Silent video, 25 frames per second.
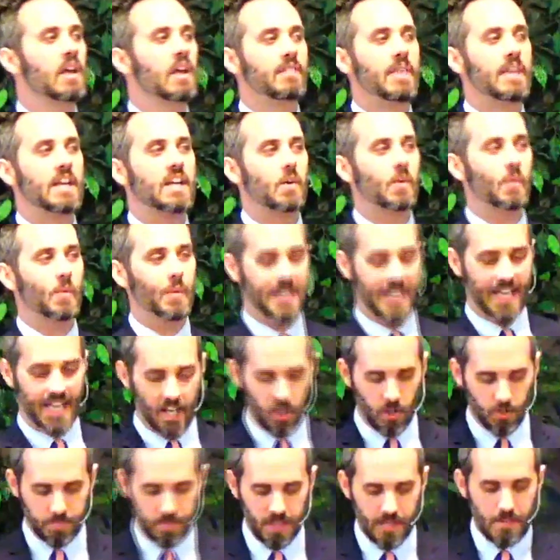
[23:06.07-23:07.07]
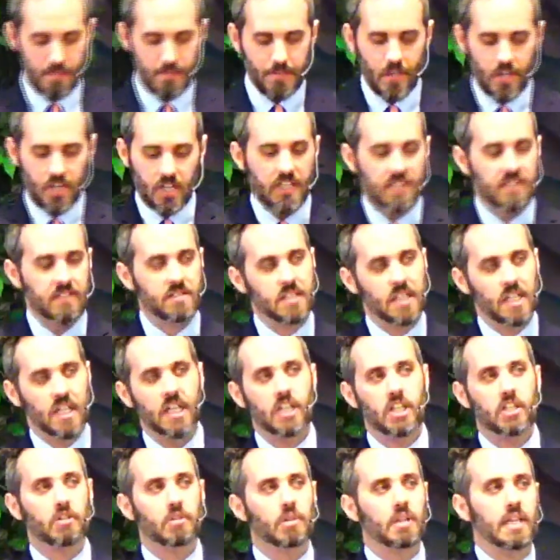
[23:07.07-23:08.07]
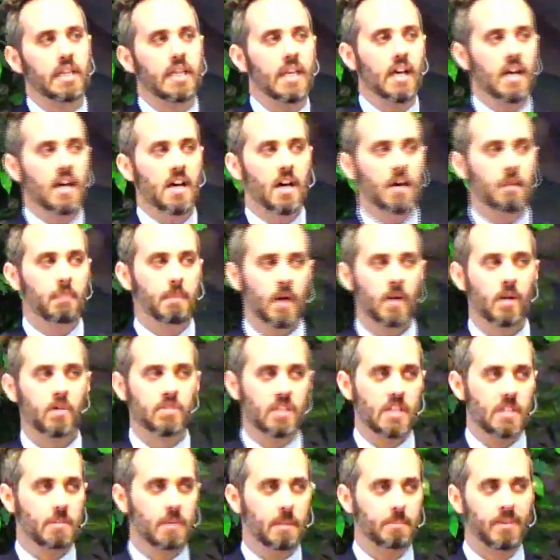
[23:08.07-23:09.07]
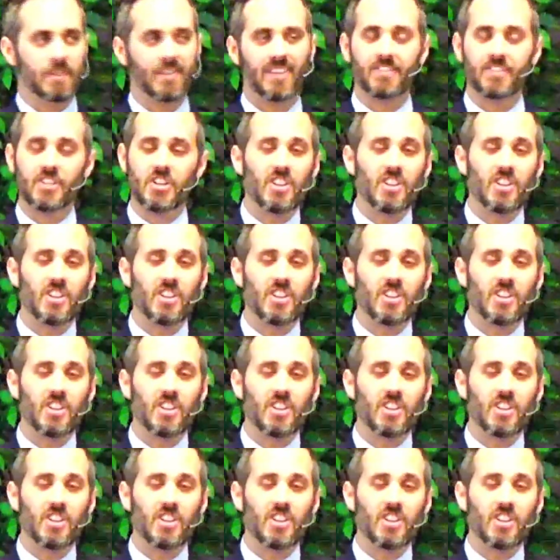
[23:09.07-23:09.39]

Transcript: They don't want to help them. They're continually opposing the people of God.